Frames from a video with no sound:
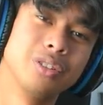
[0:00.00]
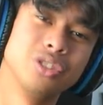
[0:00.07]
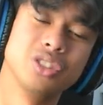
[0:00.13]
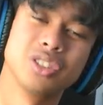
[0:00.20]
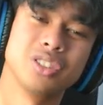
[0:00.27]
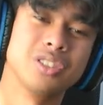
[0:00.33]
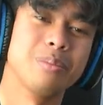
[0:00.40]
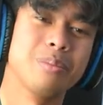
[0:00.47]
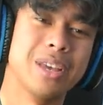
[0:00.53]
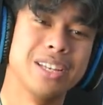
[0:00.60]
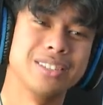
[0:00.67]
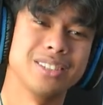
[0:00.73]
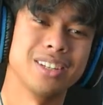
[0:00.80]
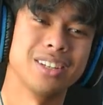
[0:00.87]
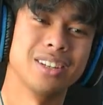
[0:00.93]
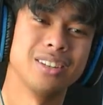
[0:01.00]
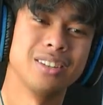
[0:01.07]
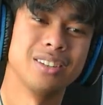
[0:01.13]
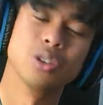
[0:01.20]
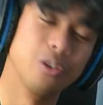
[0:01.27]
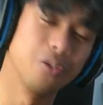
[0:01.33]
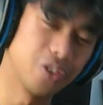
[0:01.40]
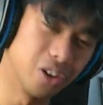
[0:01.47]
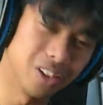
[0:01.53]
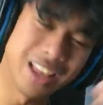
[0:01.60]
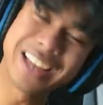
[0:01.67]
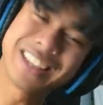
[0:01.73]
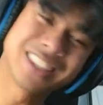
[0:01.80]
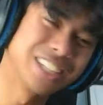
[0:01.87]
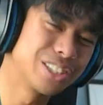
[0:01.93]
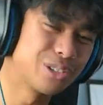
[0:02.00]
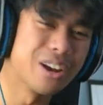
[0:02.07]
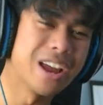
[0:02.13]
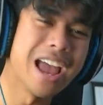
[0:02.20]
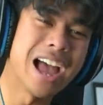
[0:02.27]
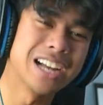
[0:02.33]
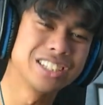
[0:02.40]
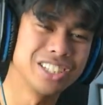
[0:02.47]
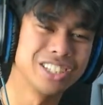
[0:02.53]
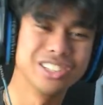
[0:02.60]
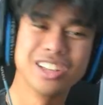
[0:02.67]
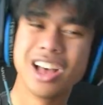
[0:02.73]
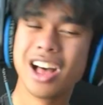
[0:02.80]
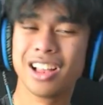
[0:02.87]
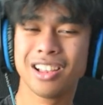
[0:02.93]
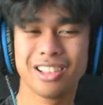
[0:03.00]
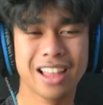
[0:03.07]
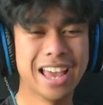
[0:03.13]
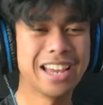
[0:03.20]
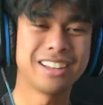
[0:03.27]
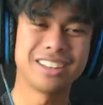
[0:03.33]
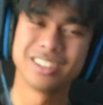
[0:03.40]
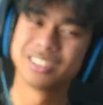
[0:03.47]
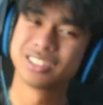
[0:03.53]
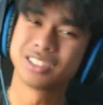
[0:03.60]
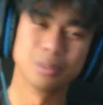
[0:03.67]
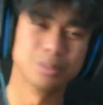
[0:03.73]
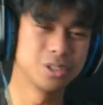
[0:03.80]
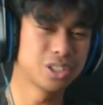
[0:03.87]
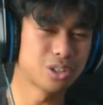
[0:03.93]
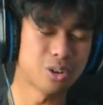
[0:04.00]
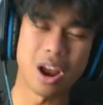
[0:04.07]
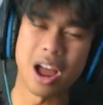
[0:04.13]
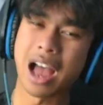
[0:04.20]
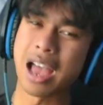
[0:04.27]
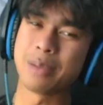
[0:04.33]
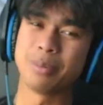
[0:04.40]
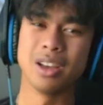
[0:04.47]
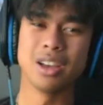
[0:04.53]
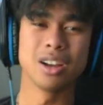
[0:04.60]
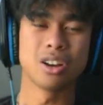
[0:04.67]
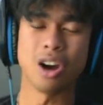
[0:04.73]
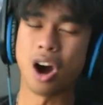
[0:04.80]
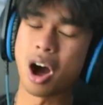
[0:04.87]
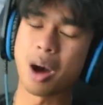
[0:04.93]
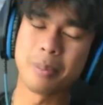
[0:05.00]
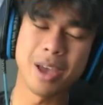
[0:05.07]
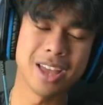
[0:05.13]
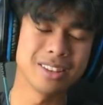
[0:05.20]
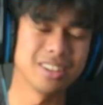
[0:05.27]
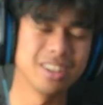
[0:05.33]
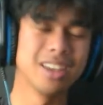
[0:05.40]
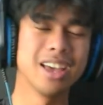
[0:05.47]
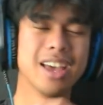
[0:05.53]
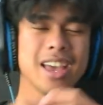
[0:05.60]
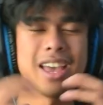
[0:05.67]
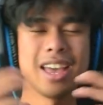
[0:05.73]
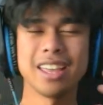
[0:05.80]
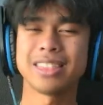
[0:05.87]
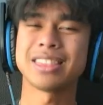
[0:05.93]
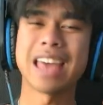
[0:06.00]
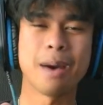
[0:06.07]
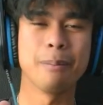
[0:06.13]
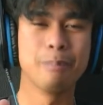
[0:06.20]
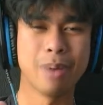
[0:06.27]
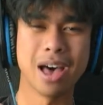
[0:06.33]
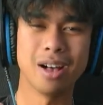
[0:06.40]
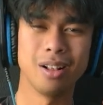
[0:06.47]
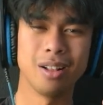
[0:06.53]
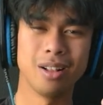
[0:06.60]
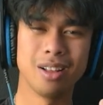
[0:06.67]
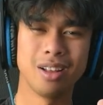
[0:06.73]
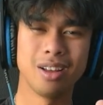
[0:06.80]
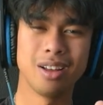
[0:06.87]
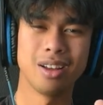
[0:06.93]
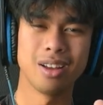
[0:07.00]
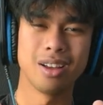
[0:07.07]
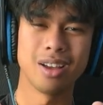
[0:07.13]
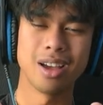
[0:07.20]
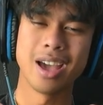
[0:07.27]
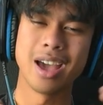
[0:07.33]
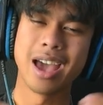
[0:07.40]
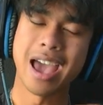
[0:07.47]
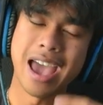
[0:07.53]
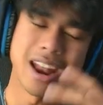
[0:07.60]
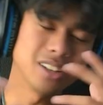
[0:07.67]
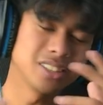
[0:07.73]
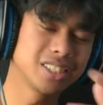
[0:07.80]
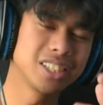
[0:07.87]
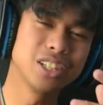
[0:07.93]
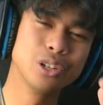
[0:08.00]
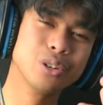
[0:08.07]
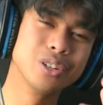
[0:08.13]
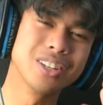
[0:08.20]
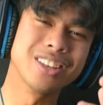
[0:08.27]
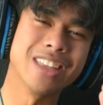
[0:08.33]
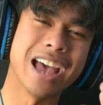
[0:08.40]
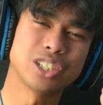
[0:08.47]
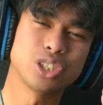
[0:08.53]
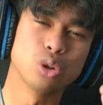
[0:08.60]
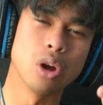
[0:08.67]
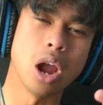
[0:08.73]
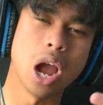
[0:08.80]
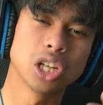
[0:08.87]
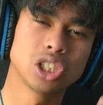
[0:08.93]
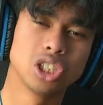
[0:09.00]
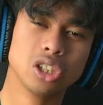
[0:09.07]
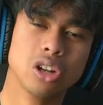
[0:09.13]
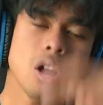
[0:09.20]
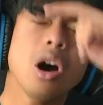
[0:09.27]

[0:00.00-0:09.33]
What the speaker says: Just amazing. So if you like this reaction, like, subscribe, comment, hit that bell, and I'll see you in the next reaction.